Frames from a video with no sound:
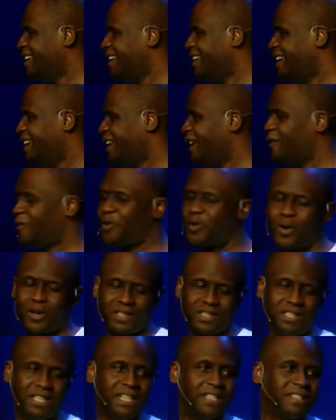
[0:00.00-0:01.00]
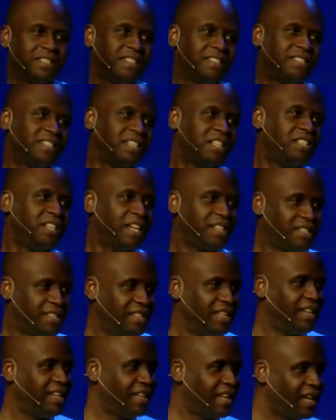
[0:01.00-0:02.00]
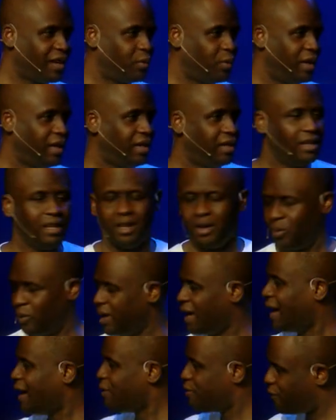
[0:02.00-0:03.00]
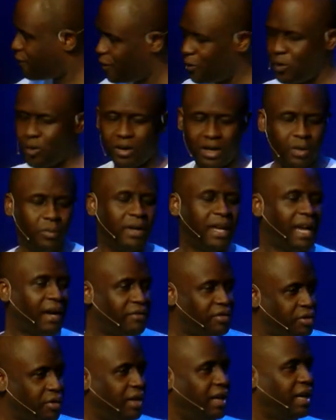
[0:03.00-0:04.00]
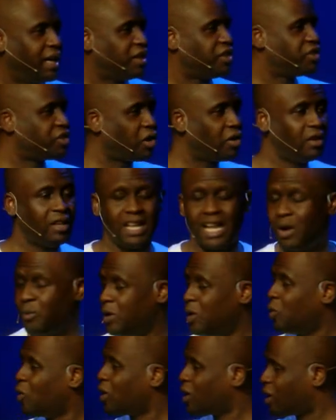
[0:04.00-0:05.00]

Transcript: And of course, Jesus is suggesting that we have food and we have drink, and certainly that we wear